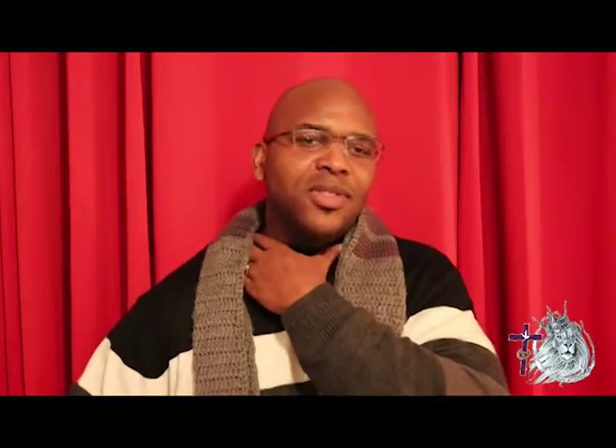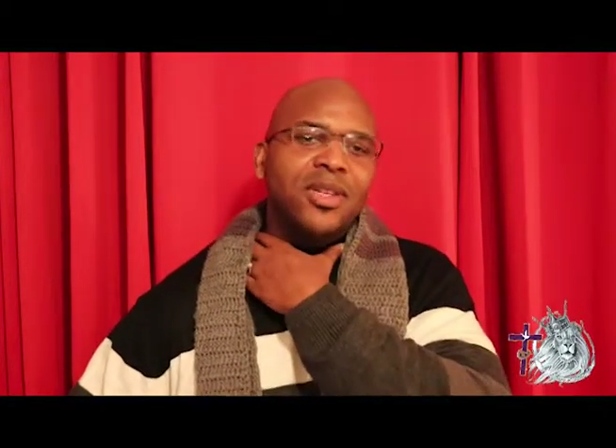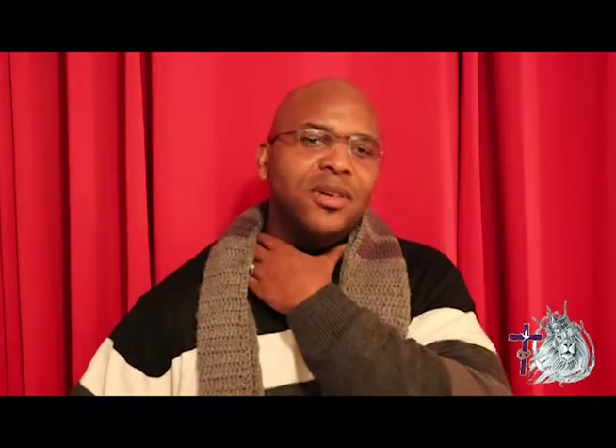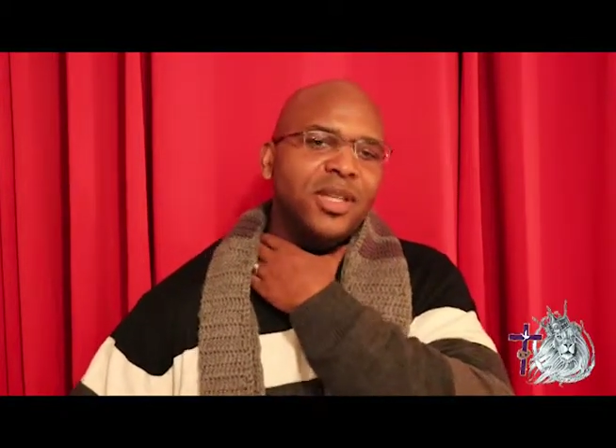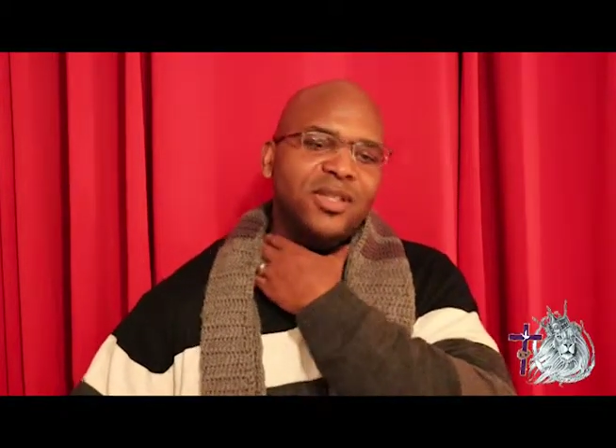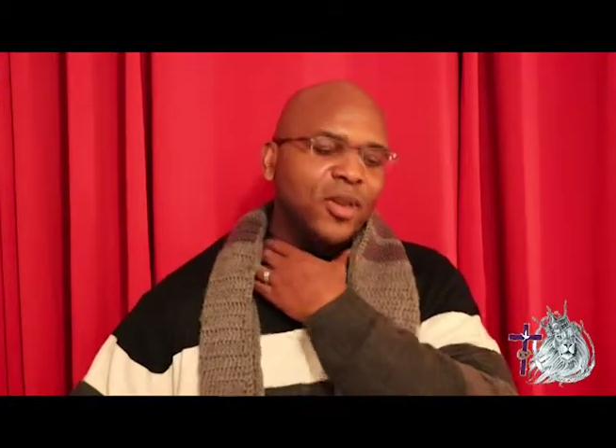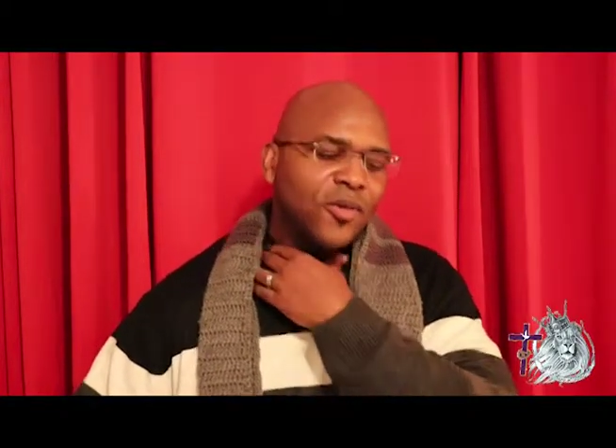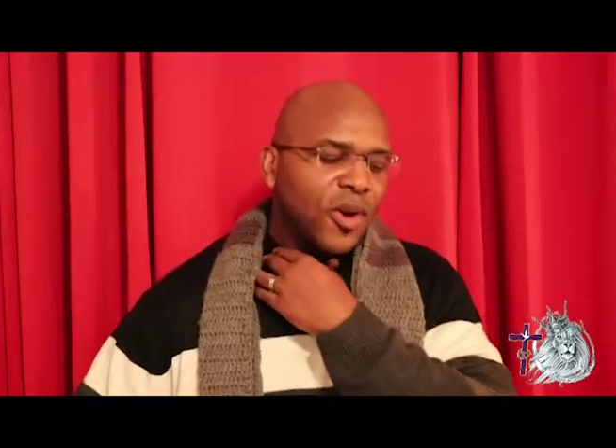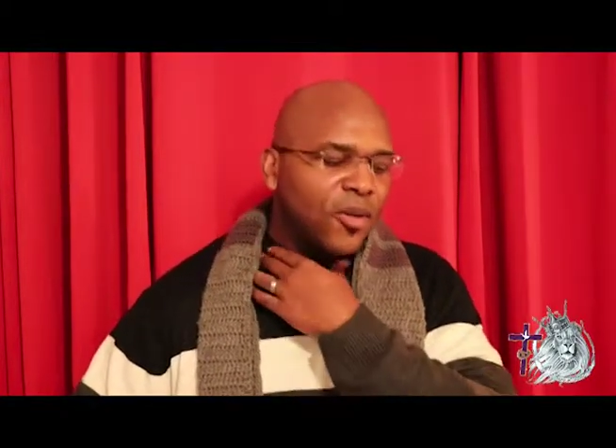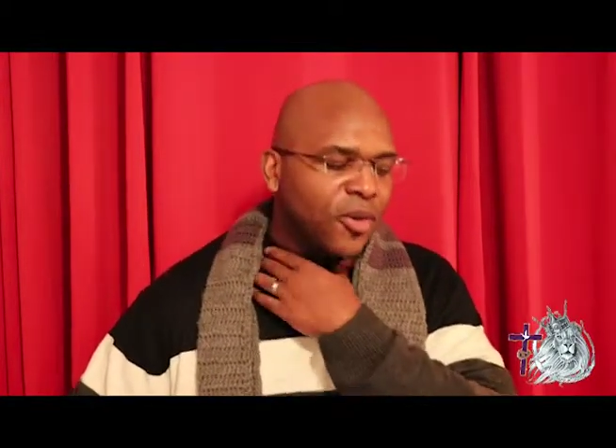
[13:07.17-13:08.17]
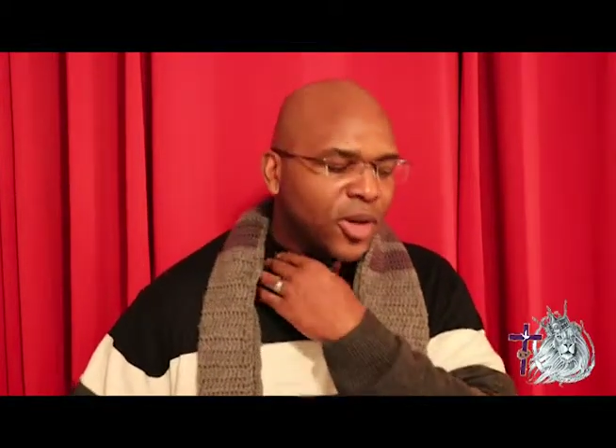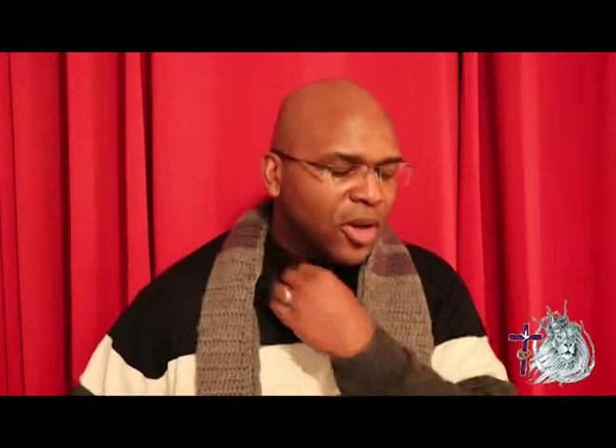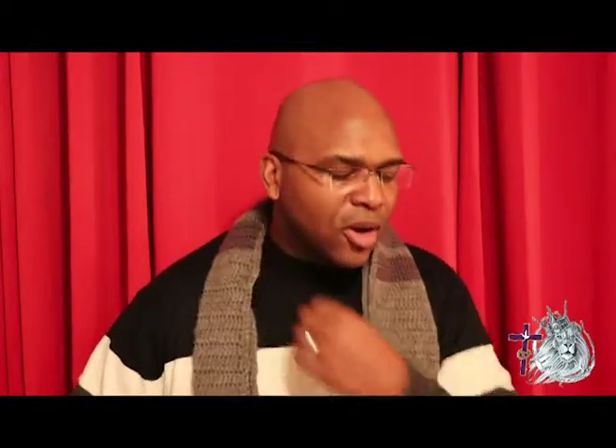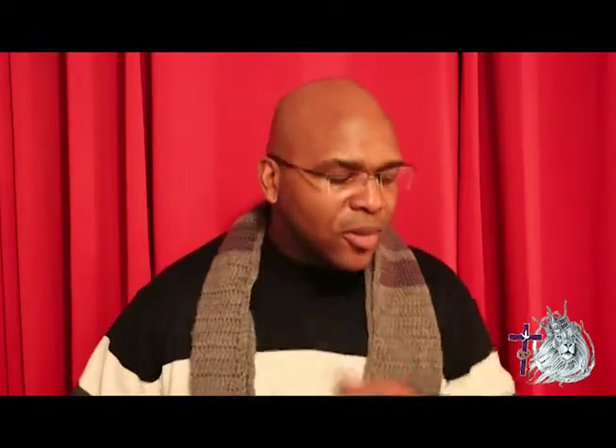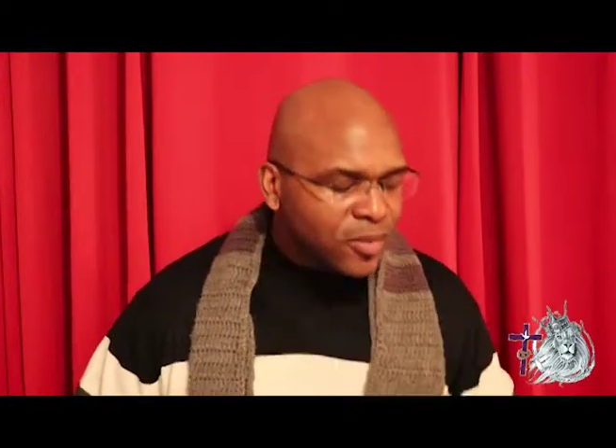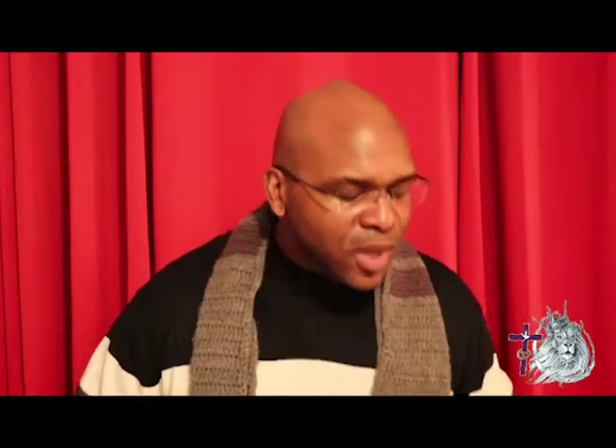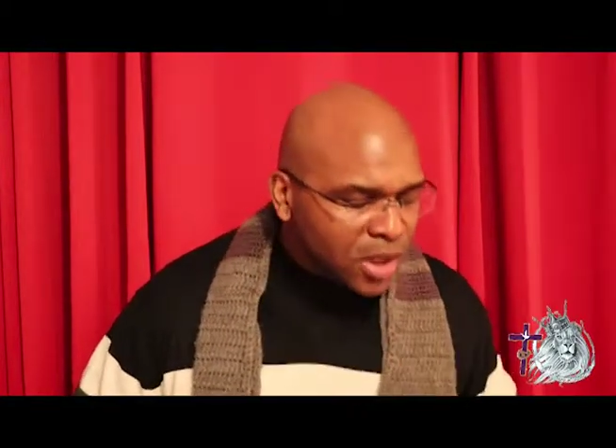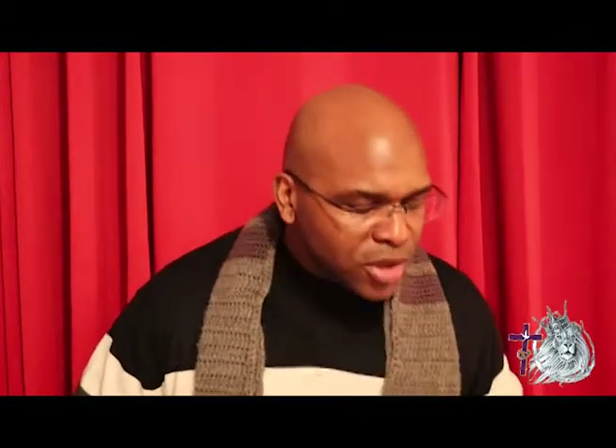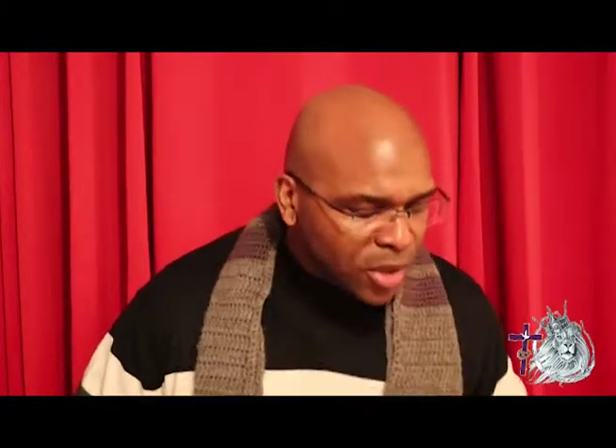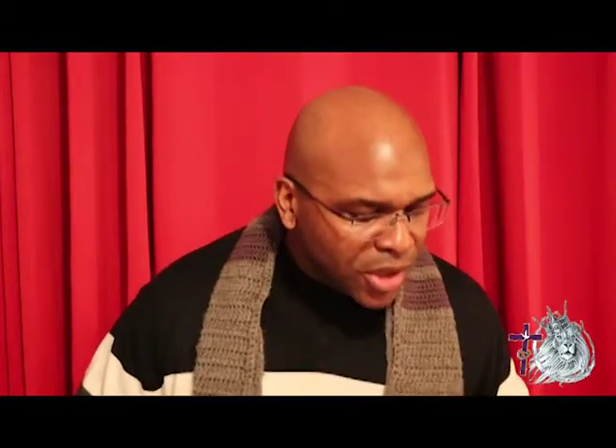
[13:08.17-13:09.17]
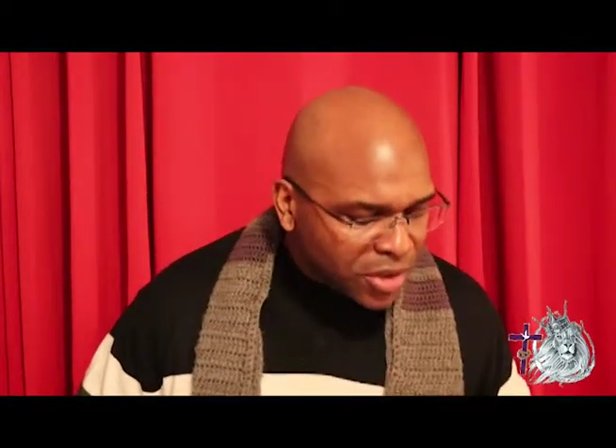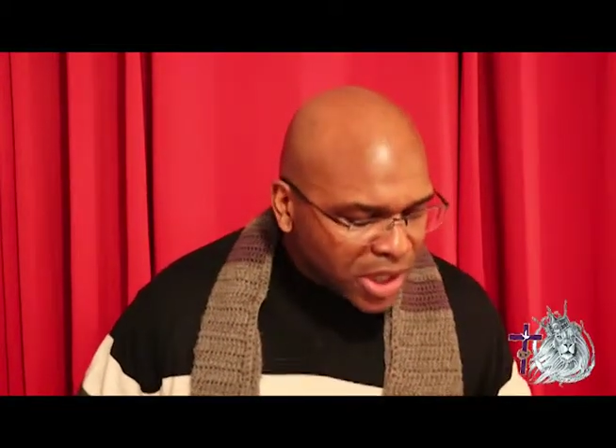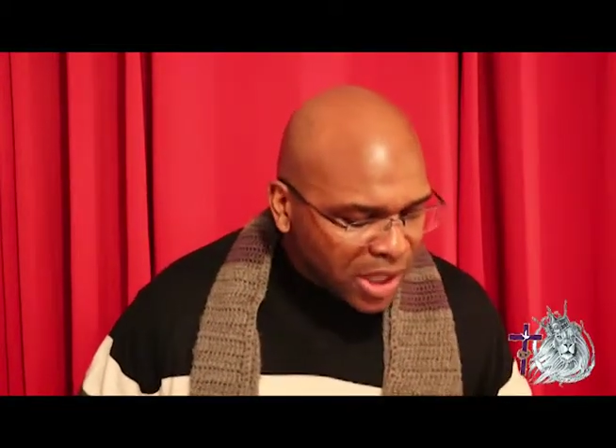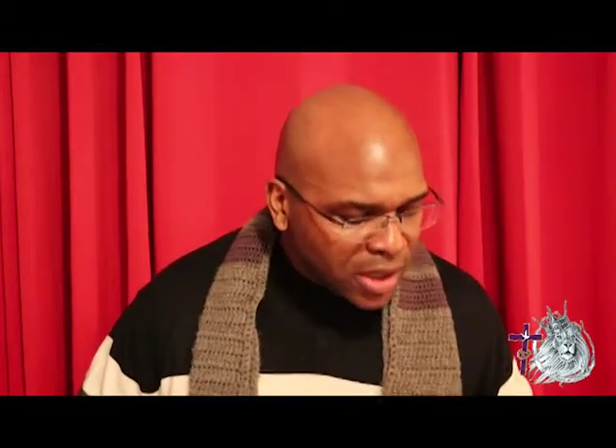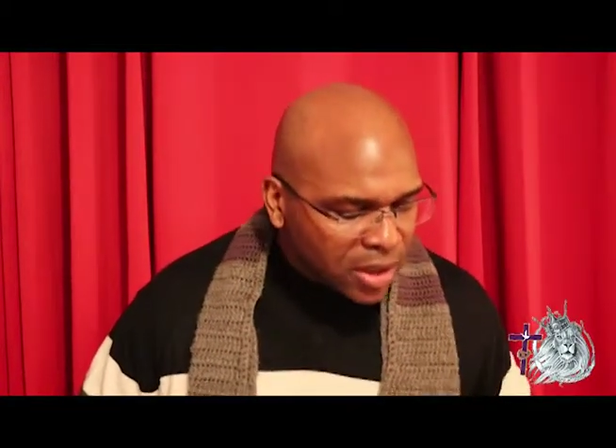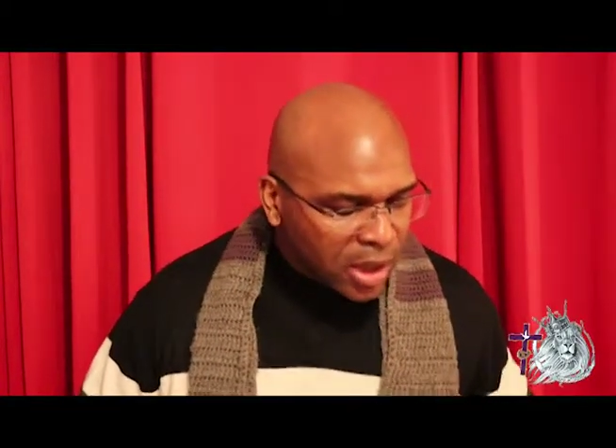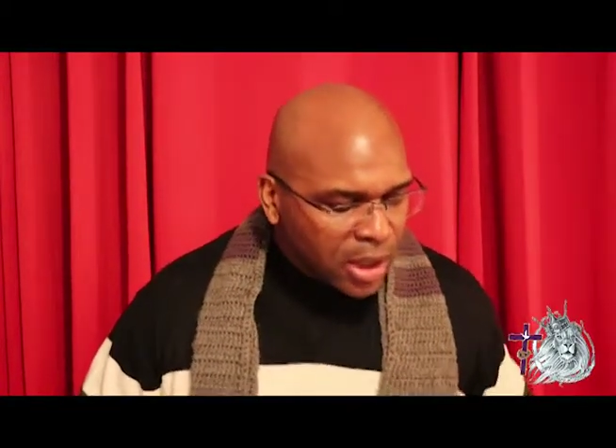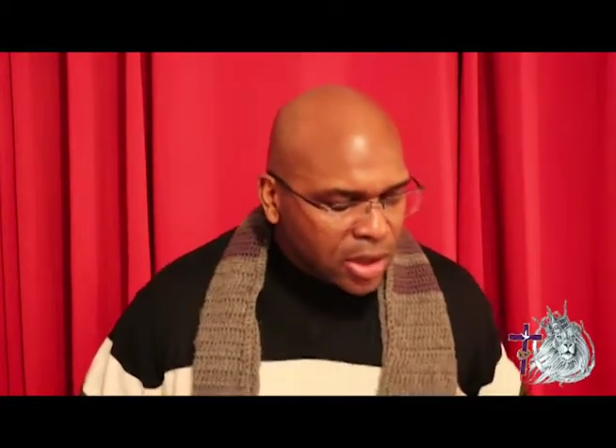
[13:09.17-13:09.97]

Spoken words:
She don't fall for it at all. She don't entertain it.